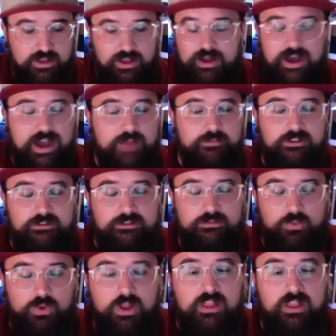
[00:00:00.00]
I'm just
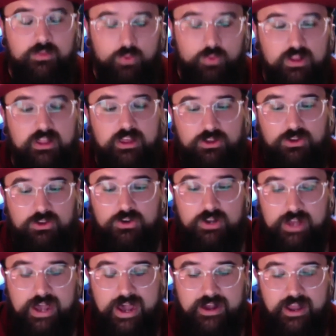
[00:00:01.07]
really, really
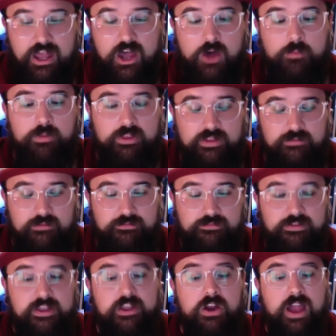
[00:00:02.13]
good at helping them
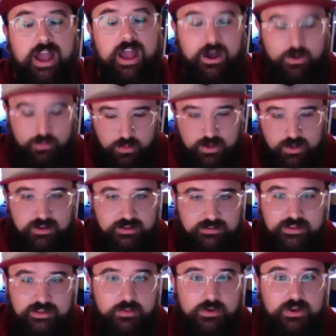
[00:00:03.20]
figure out what it is
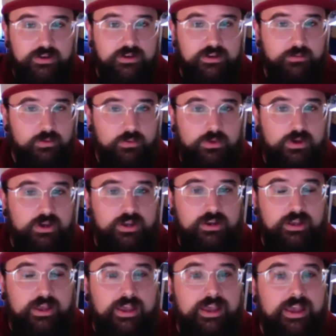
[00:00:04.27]
they want, number one,
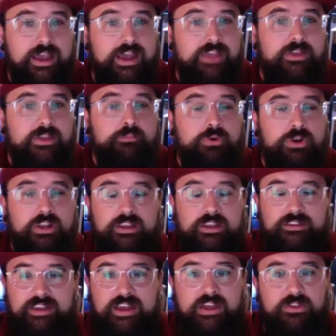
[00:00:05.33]
and then putting it
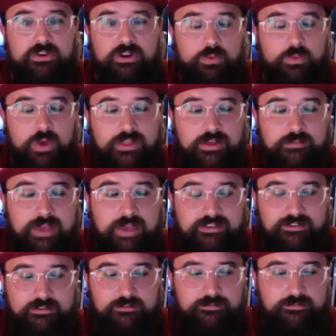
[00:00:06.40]
together in a way that
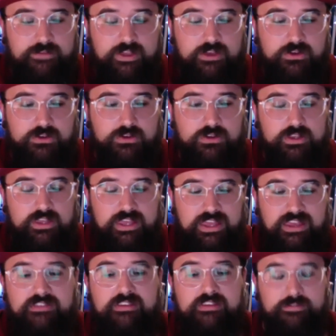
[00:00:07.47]
makes it feel
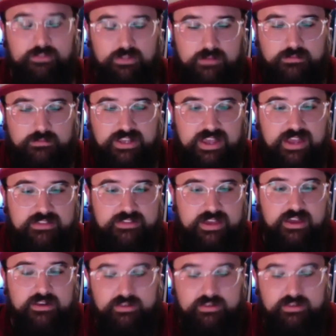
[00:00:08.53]
easy for them to get that.